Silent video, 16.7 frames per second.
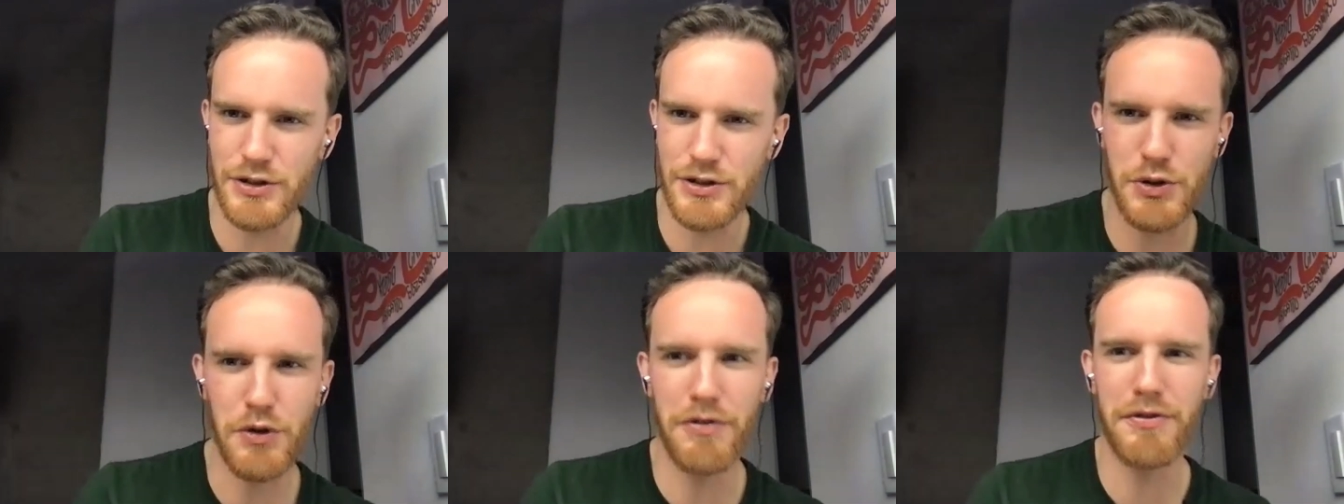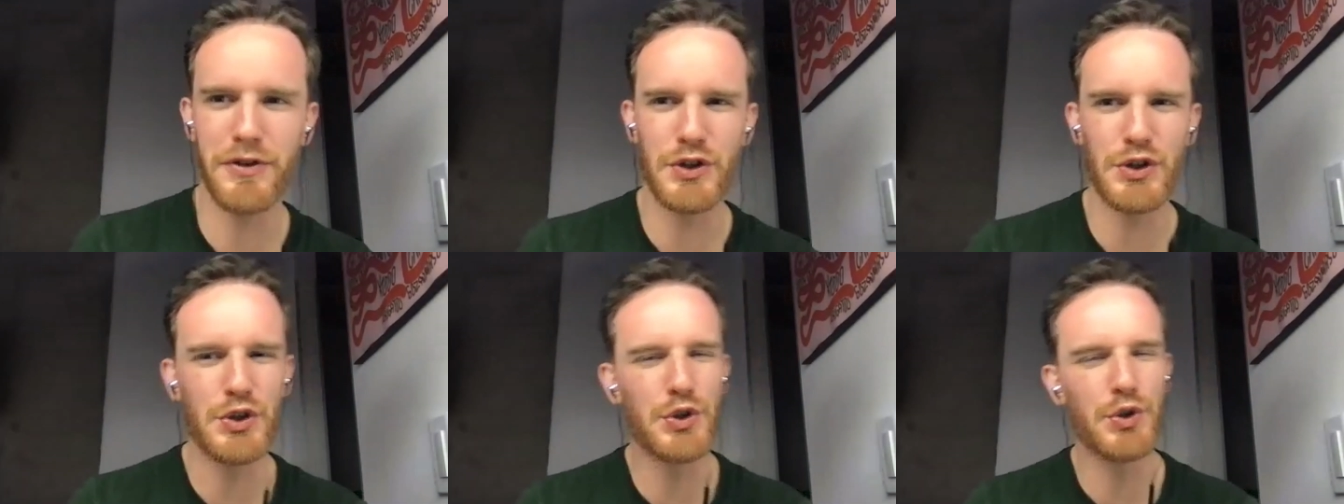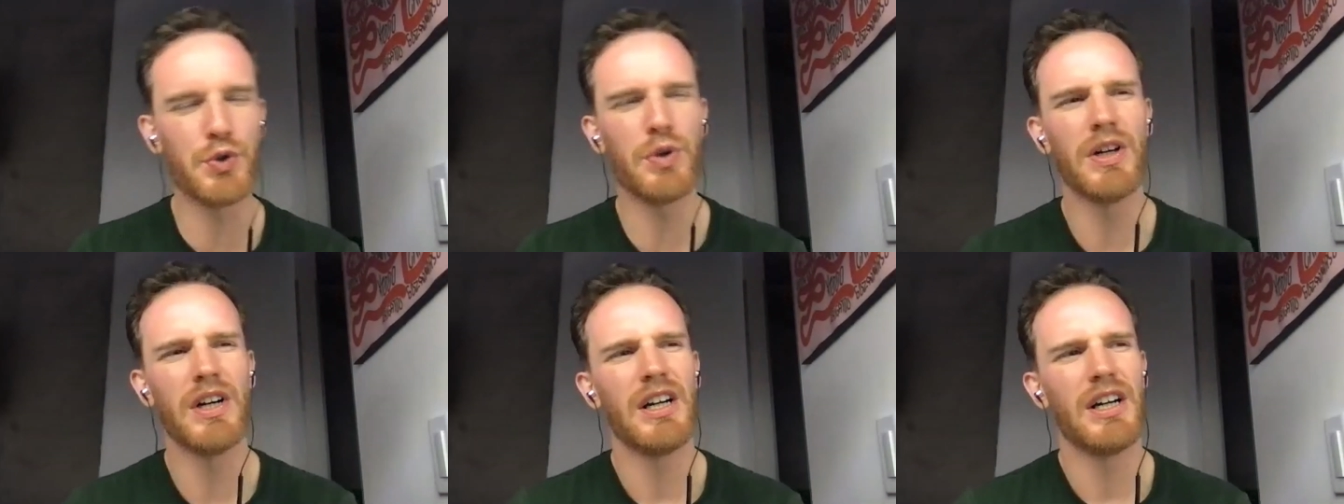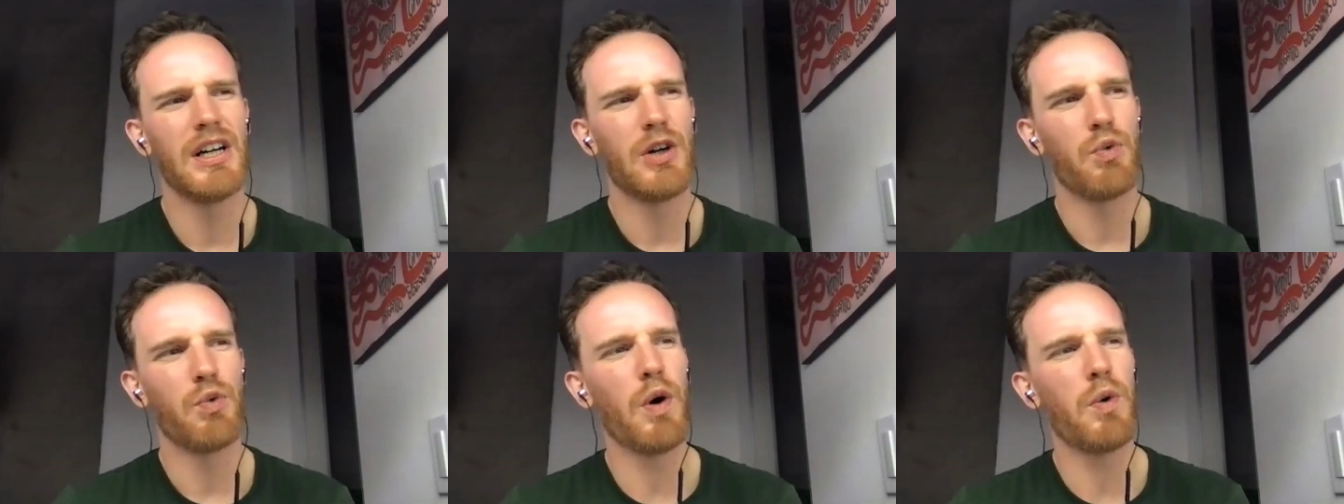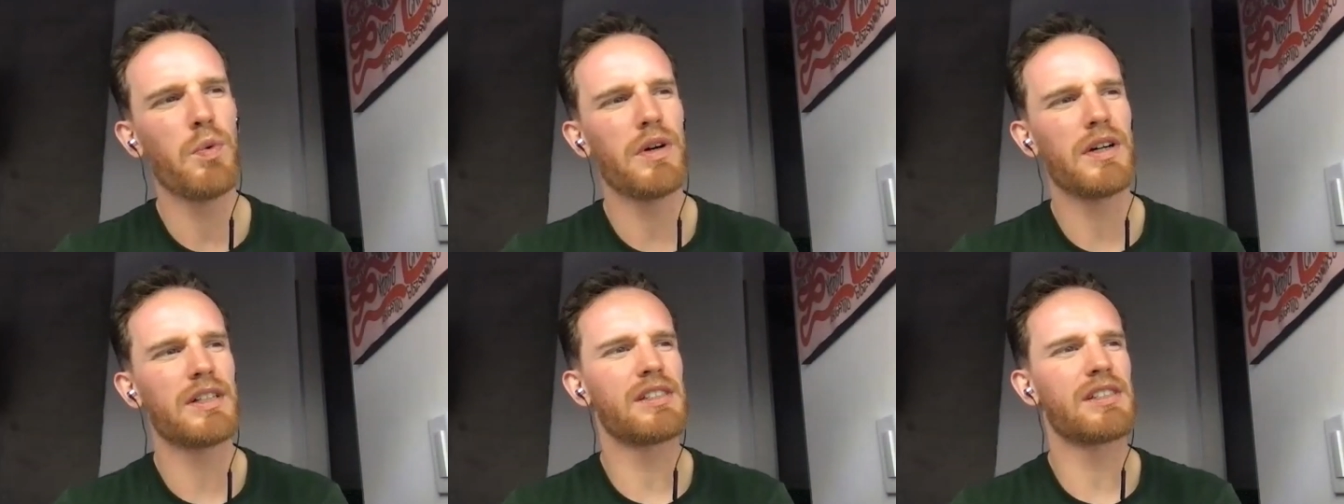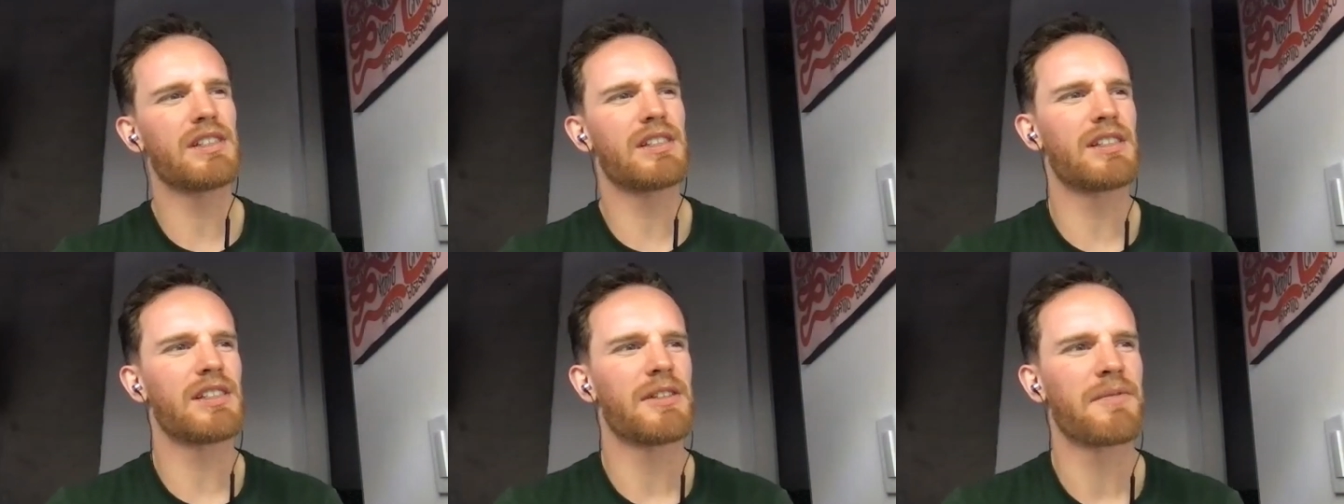So for you, what
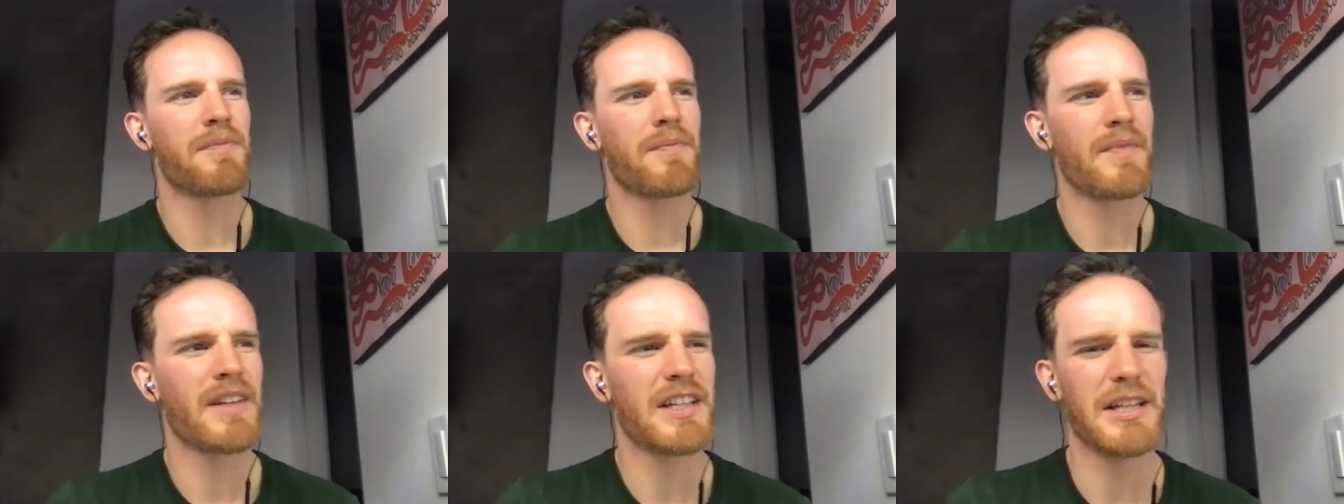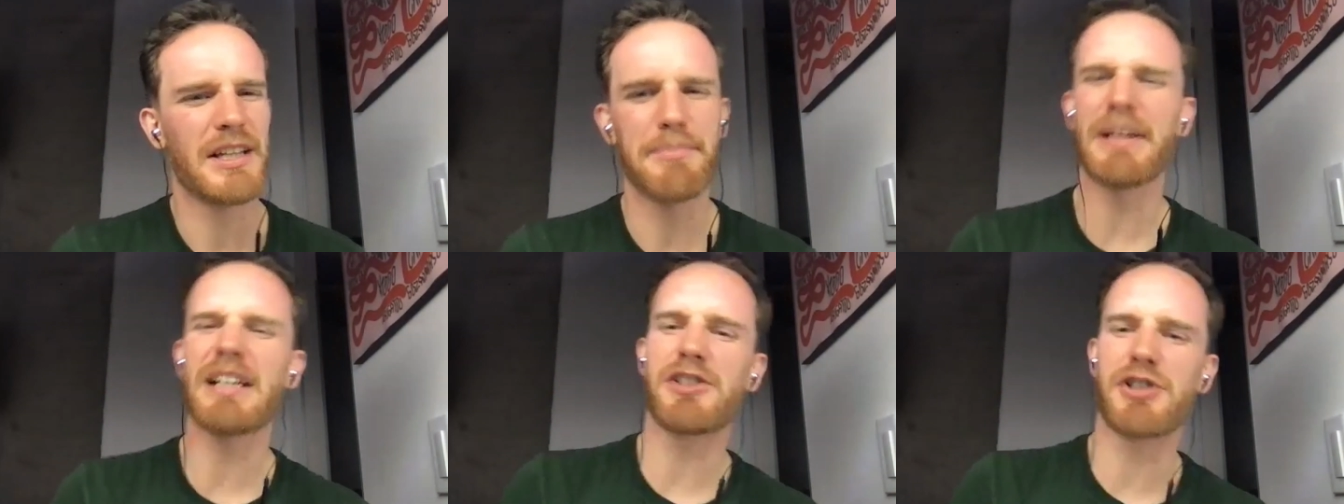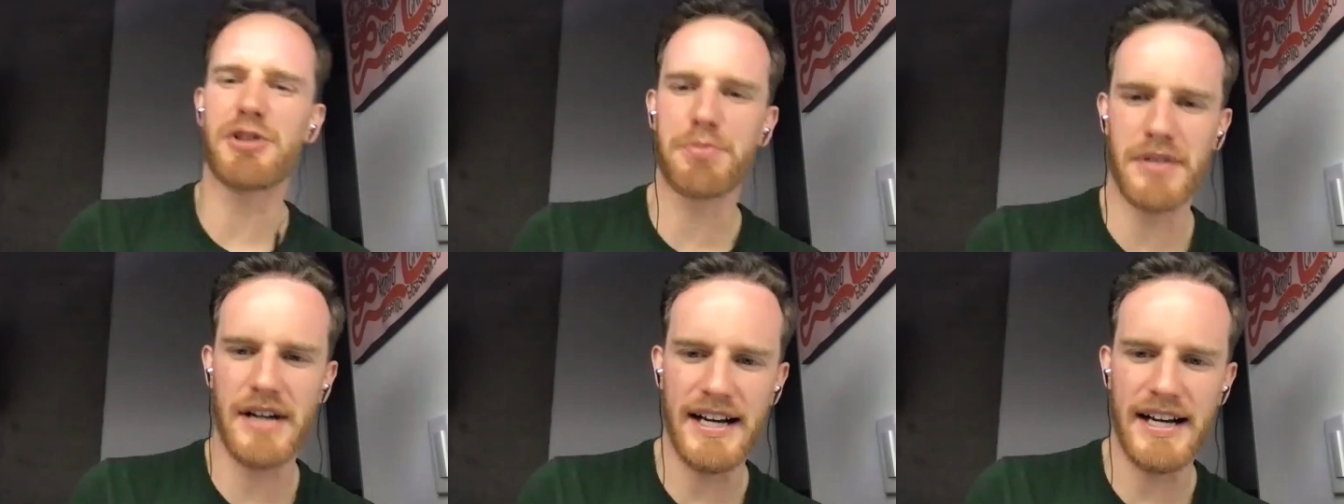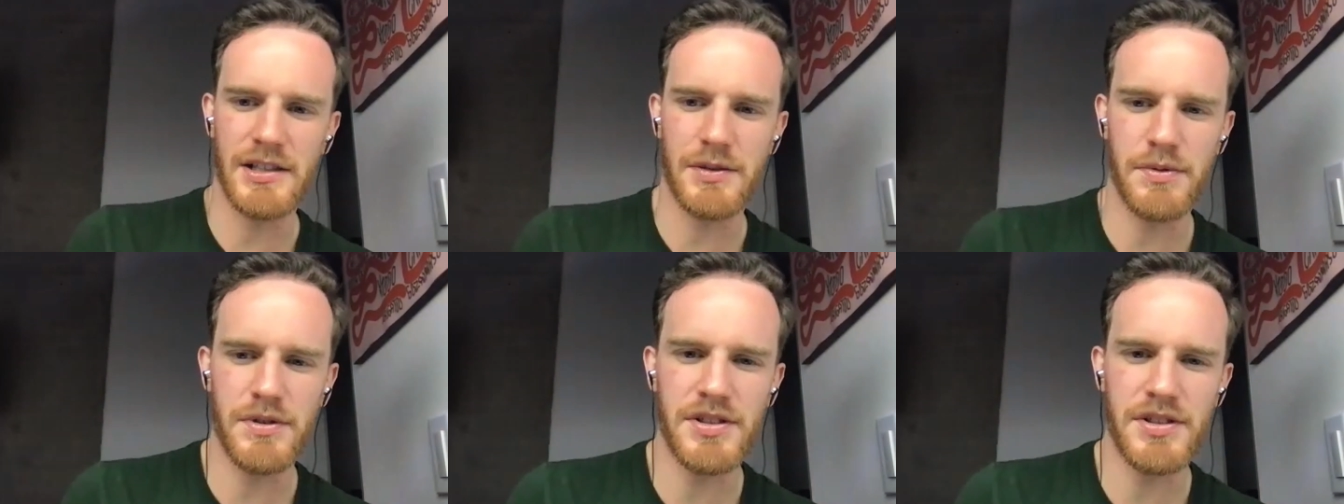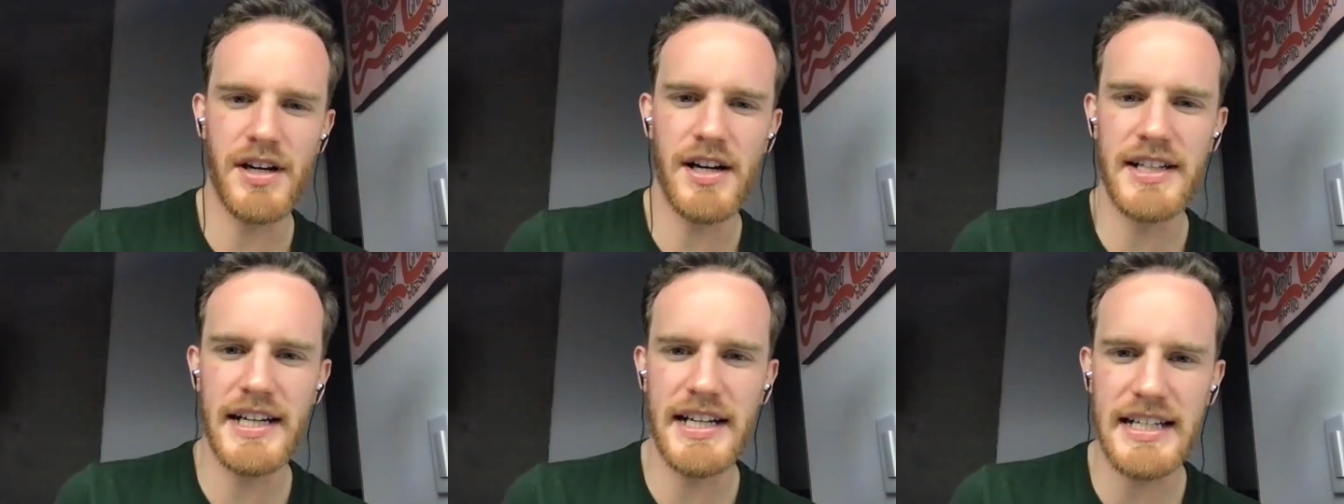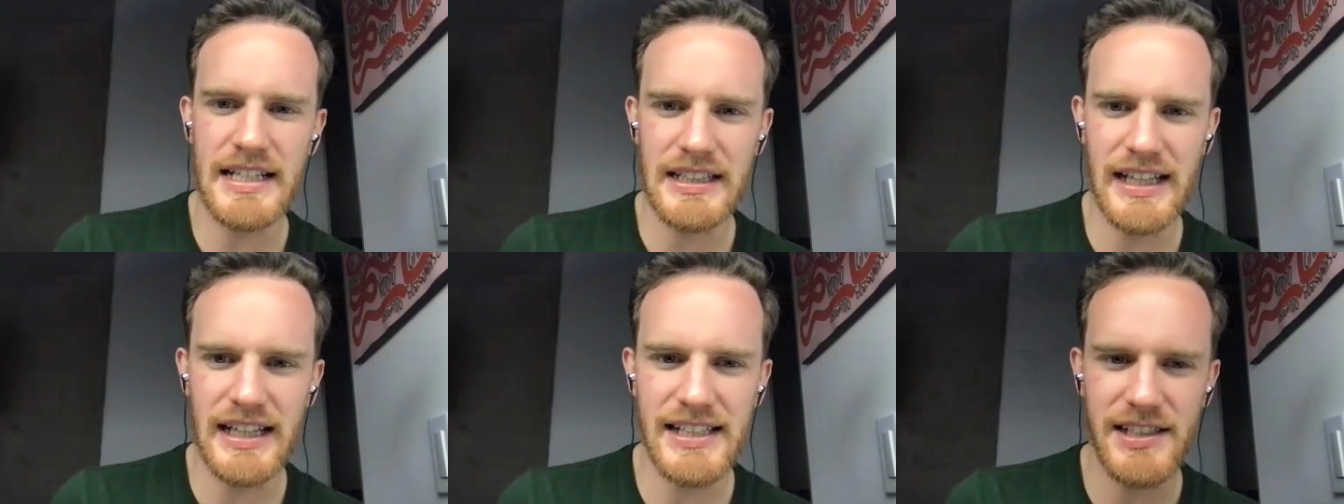was the biggest surprise when you started
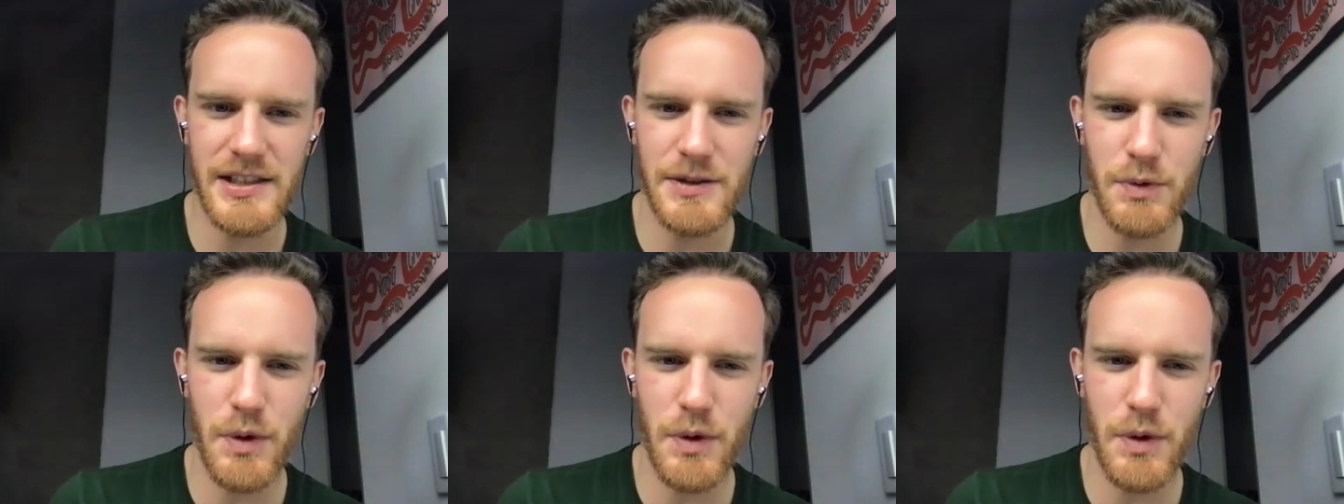taking classes?